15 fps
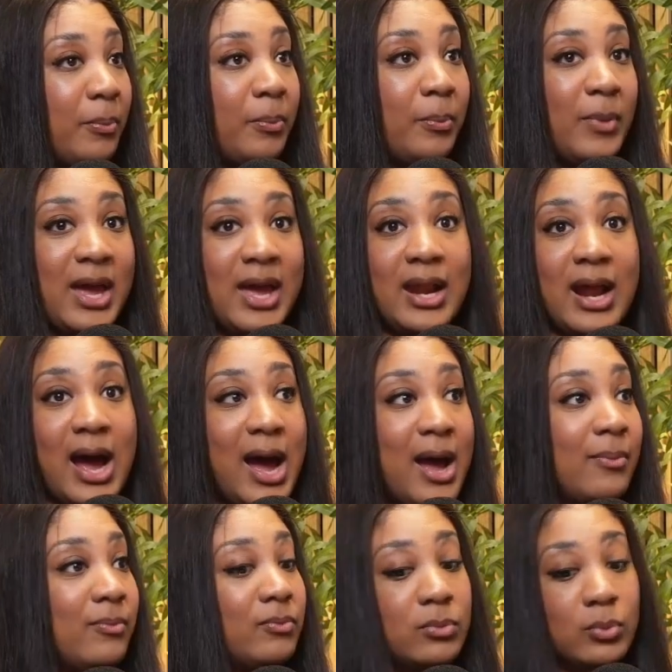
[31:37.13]
And
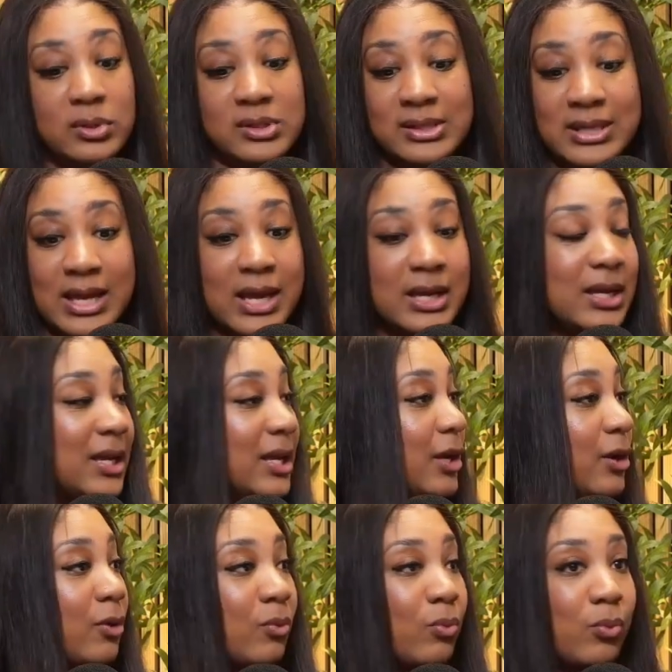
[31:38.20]
I'm standing
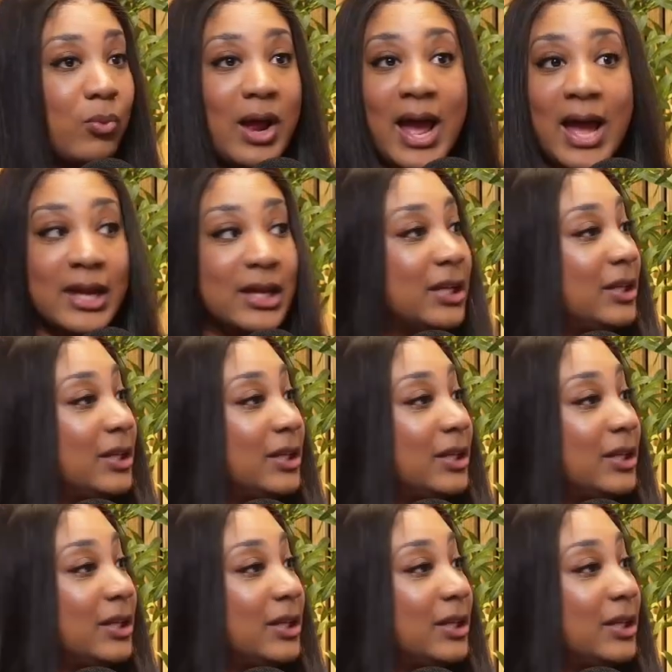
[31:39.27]
here ragged.